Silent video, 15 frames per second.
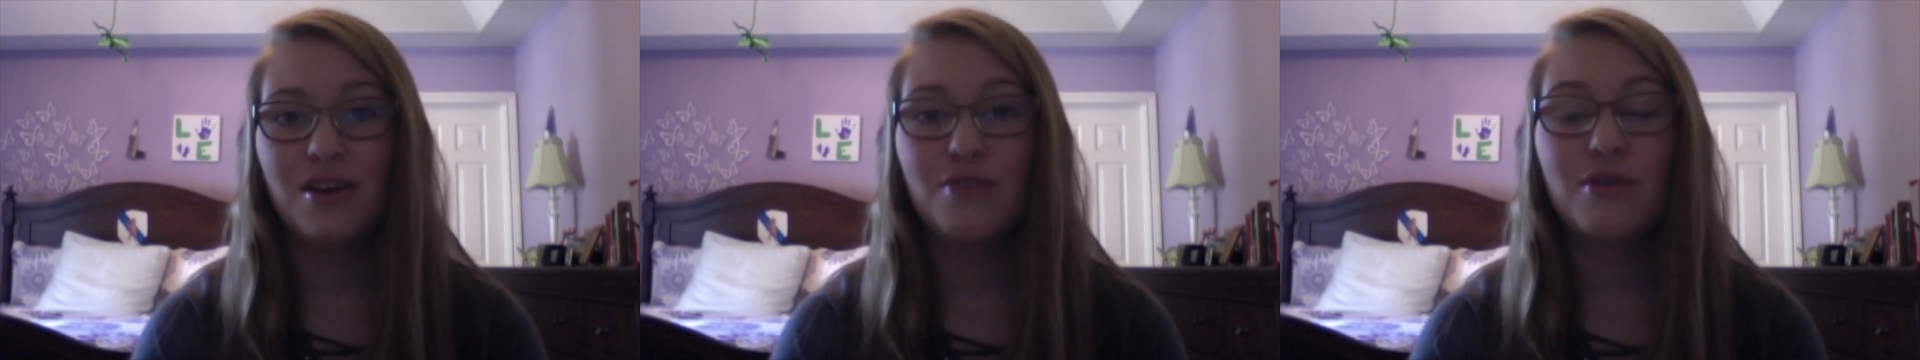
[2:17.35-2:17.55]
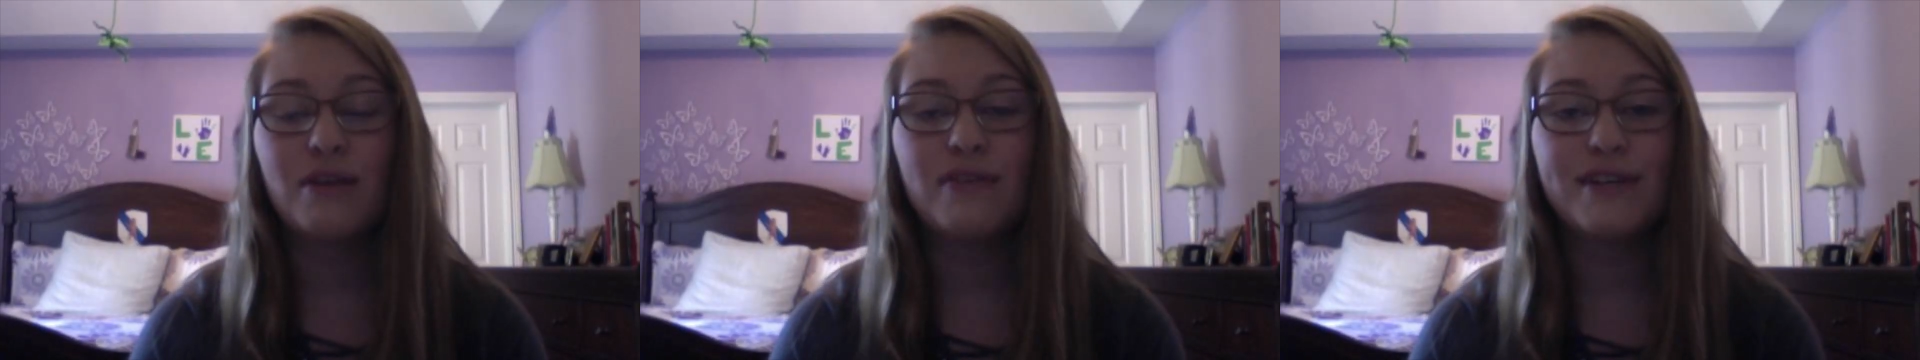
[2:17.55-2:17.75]

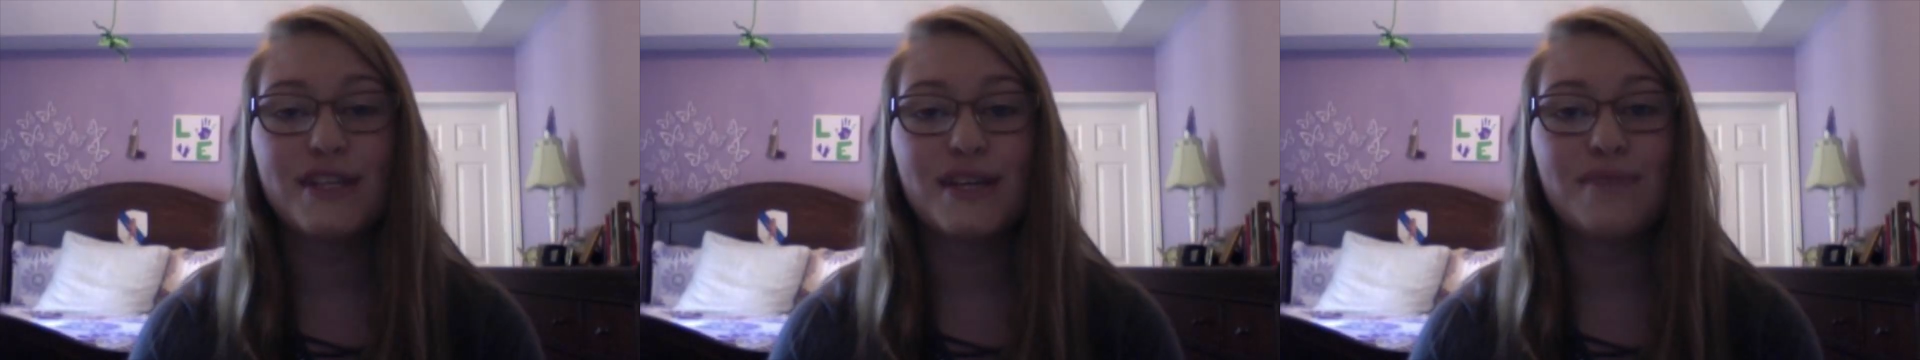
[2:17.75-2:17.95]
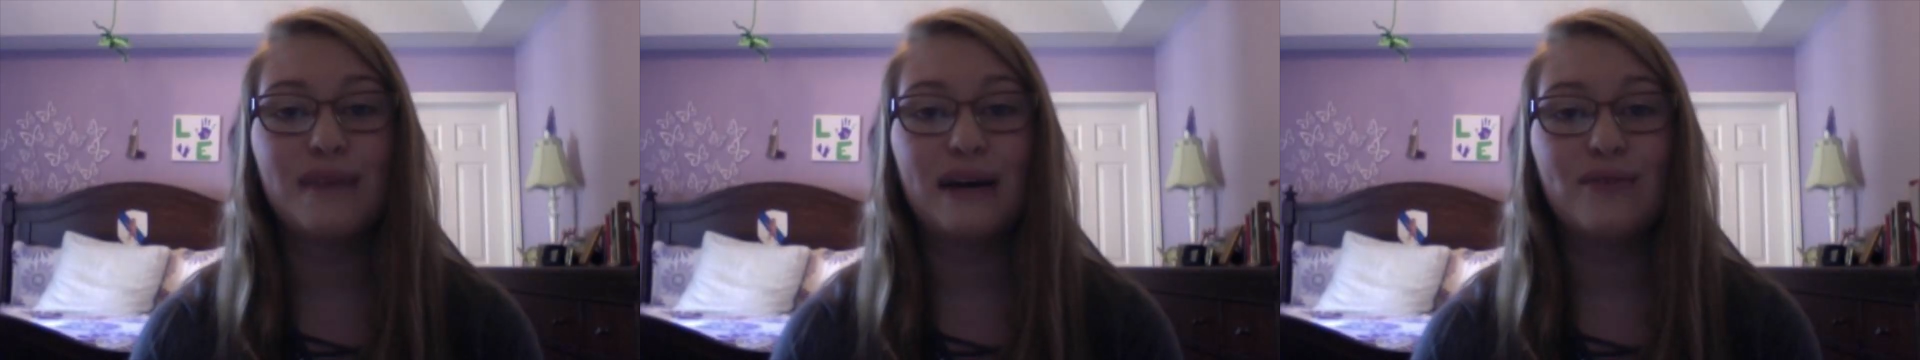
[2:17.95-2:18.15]
Rivers
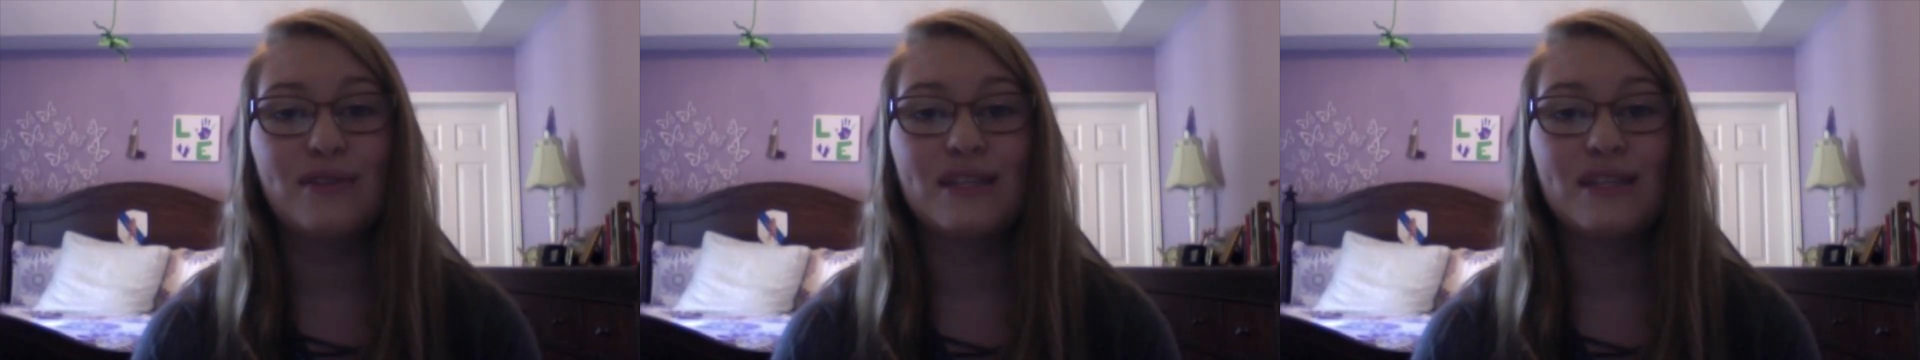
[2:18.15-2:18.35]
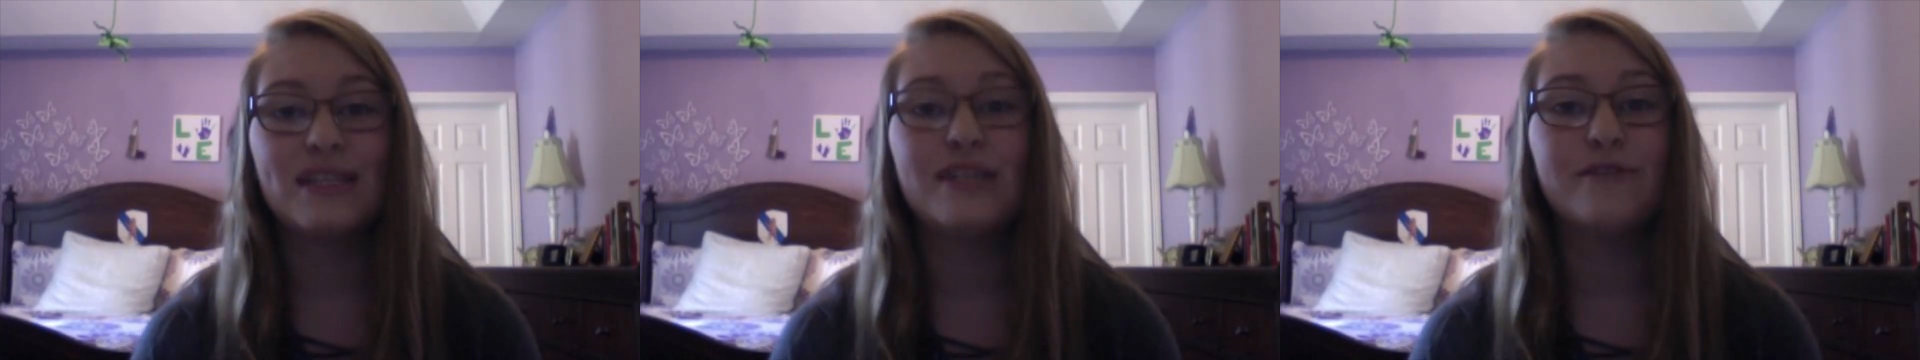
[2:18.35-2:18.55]
and
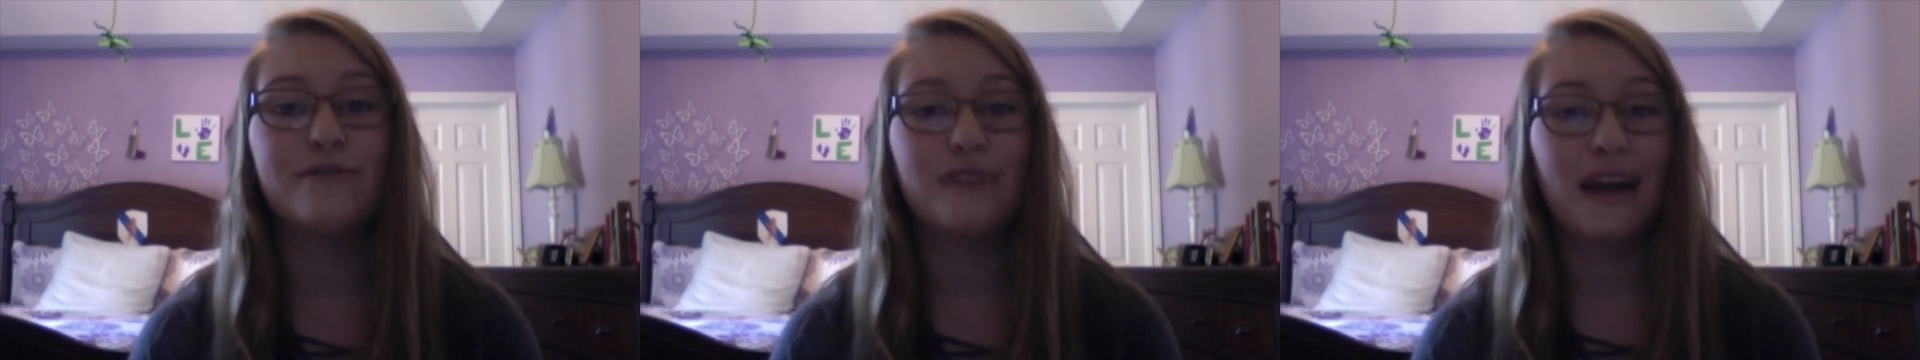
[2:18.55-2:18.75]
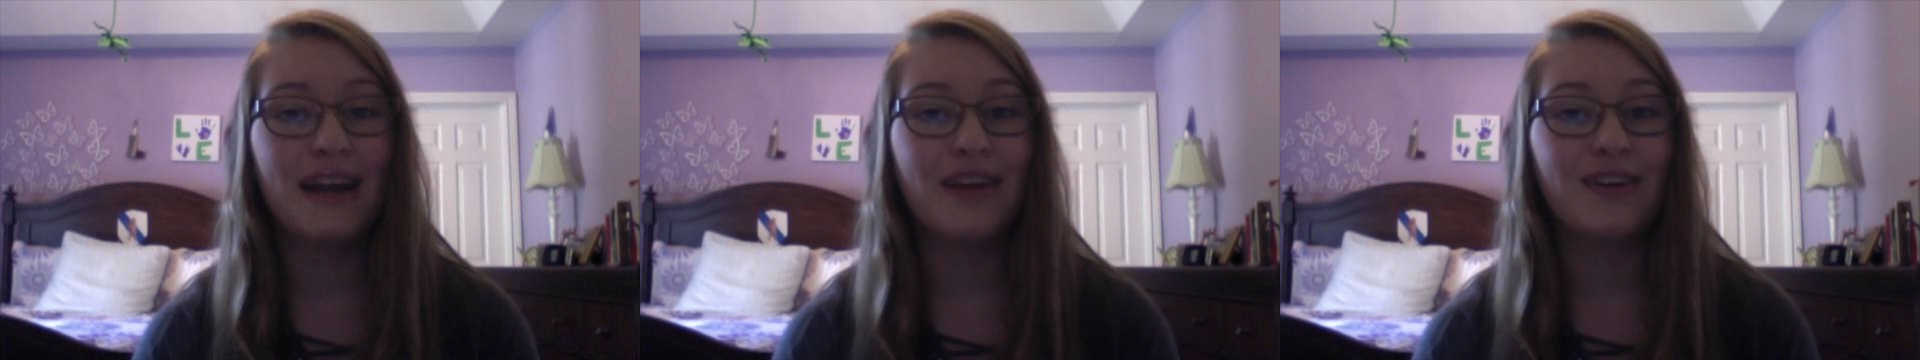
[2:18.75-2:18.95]
mountains
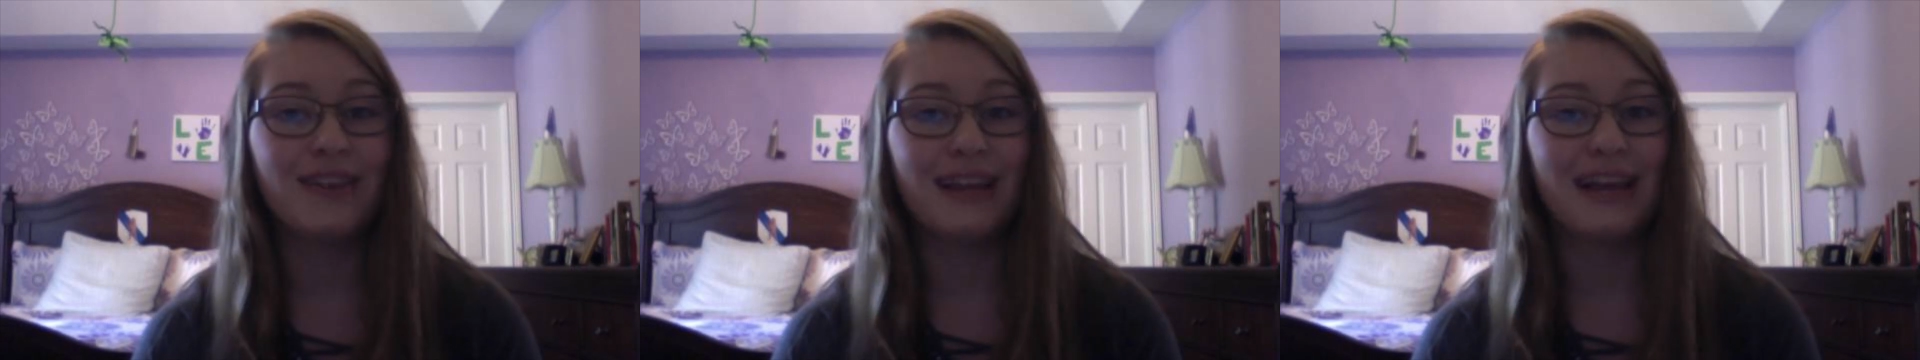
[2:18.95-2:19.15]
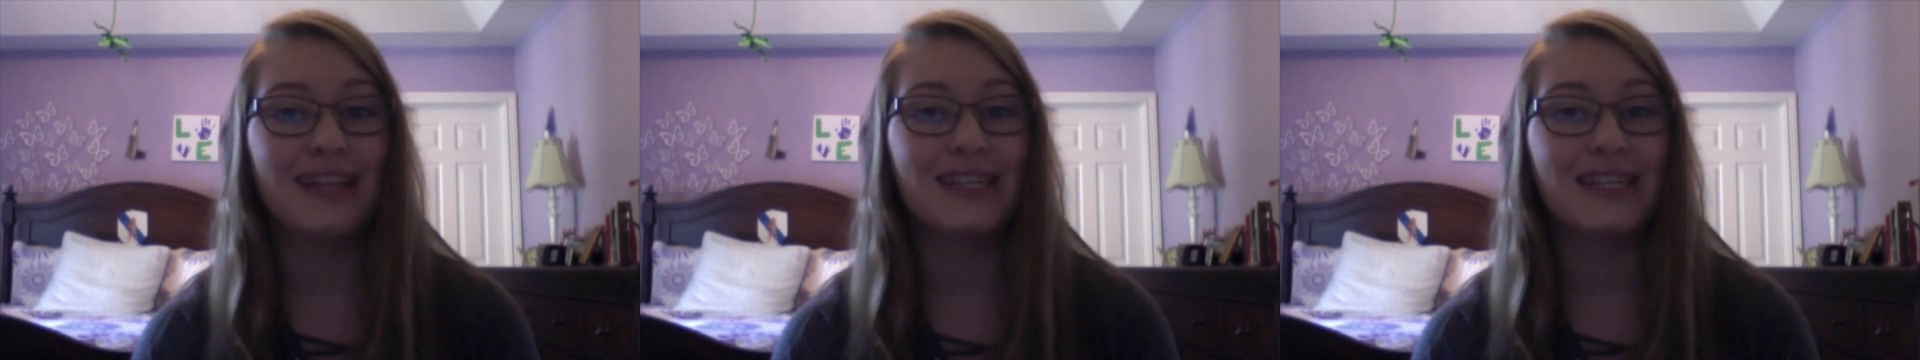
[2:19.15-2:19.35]
define your
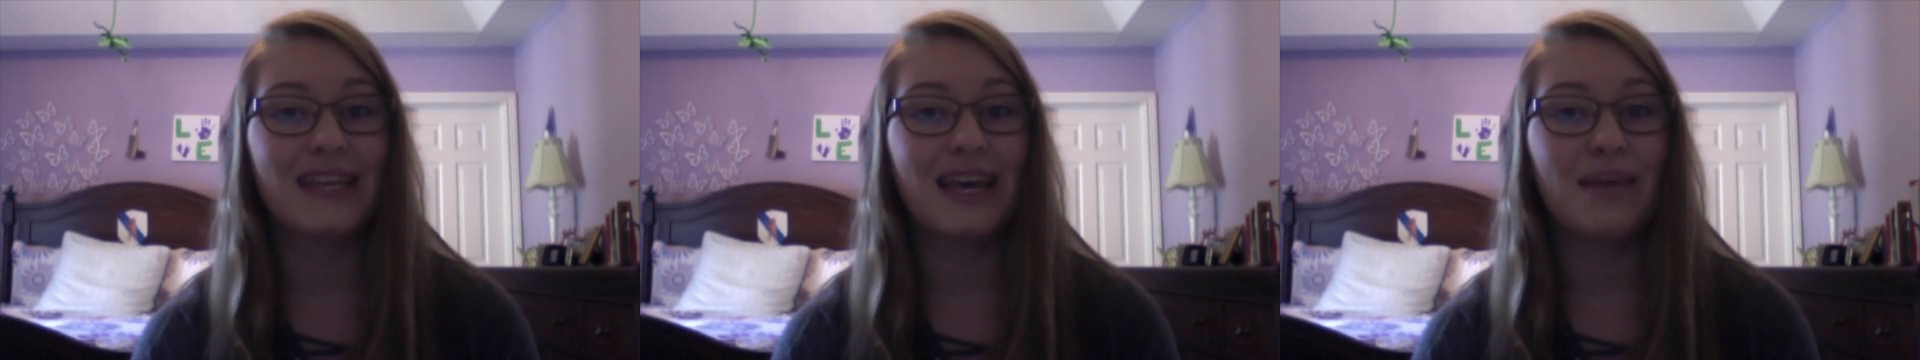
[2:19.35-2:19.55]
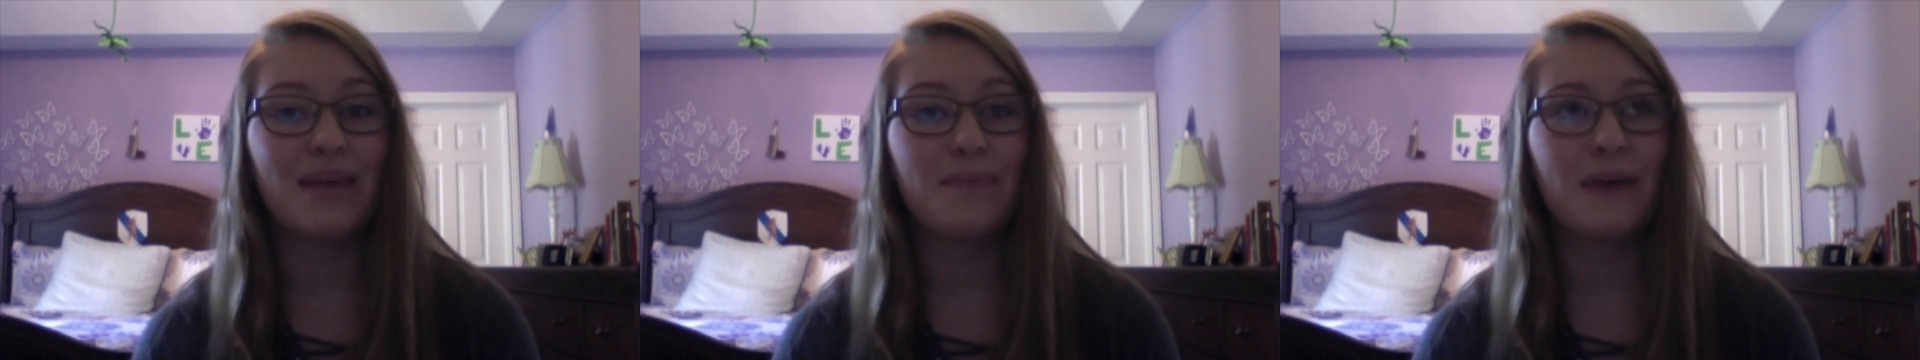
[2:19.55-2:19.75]

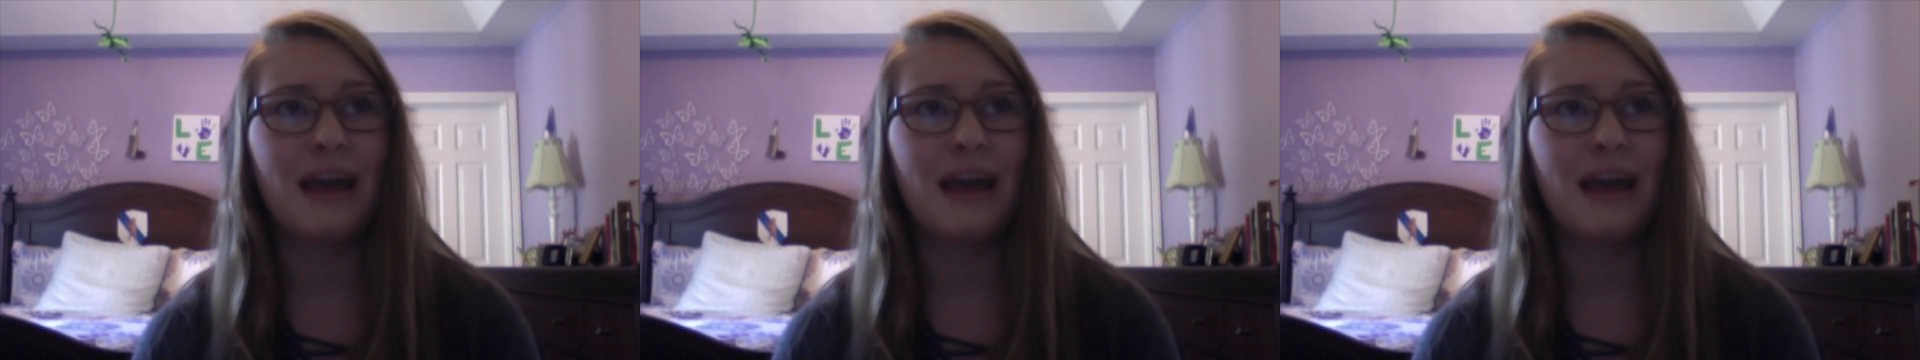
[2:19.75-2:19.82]
landscape,